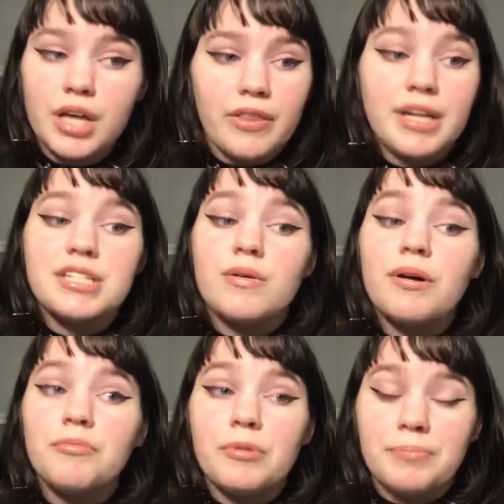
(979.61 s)
That is
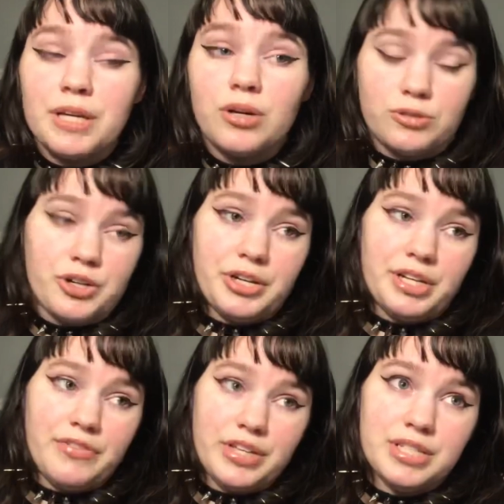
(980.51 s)
not what being
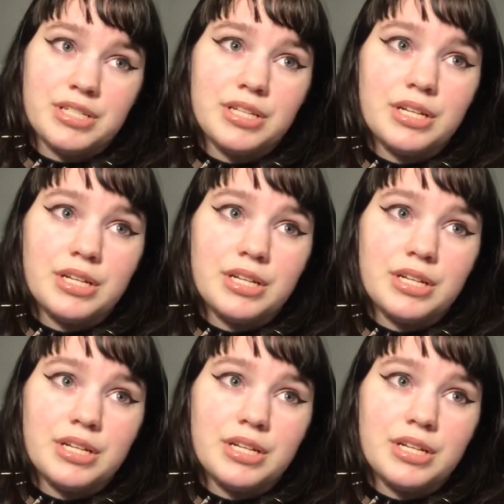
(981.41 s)
alternative is.